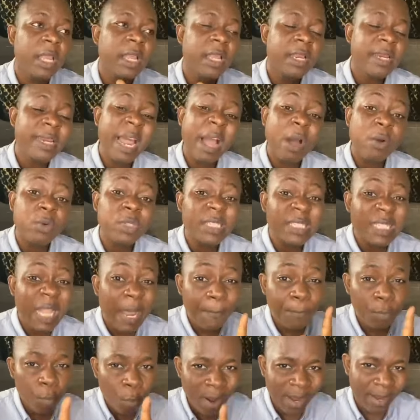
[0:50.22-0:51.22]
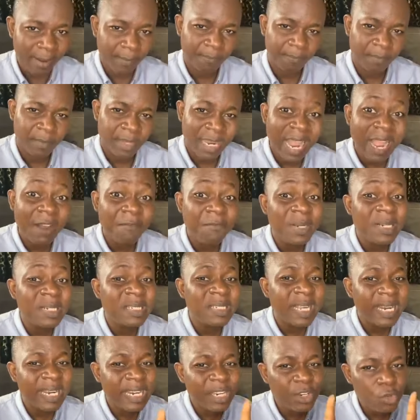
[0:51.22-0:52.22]
Now, step one. I've been
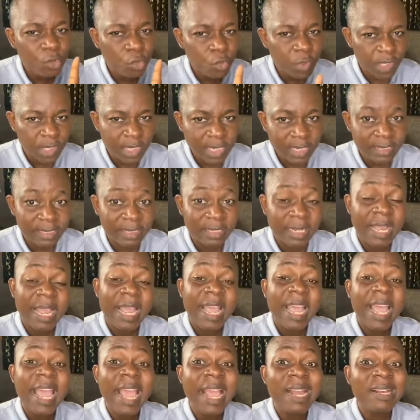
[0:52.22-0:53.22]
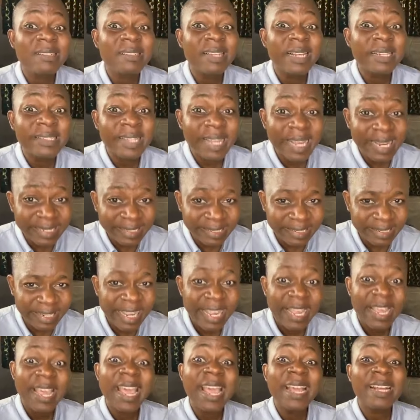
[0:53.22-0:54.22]
telling you since. Exercise.
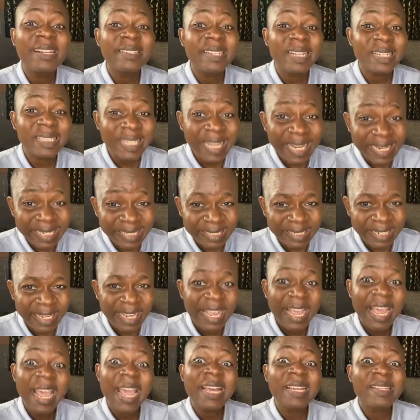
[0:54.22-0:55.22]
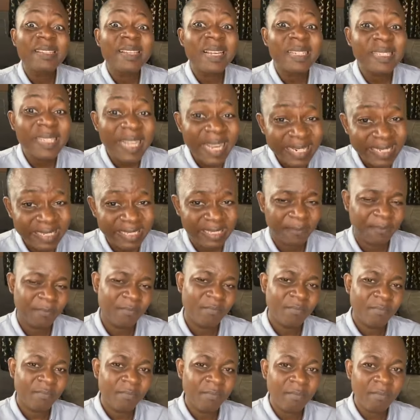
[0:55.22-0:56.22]
Exercise. Exercise.
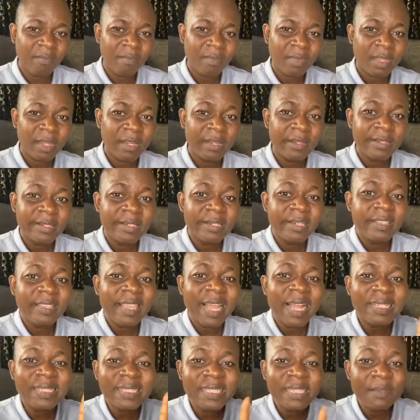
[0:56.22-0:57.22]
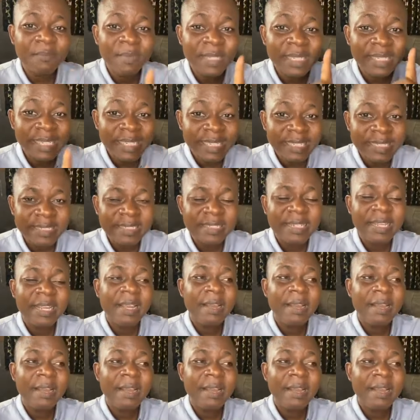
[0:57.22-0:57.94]
Hmm? 30 minutes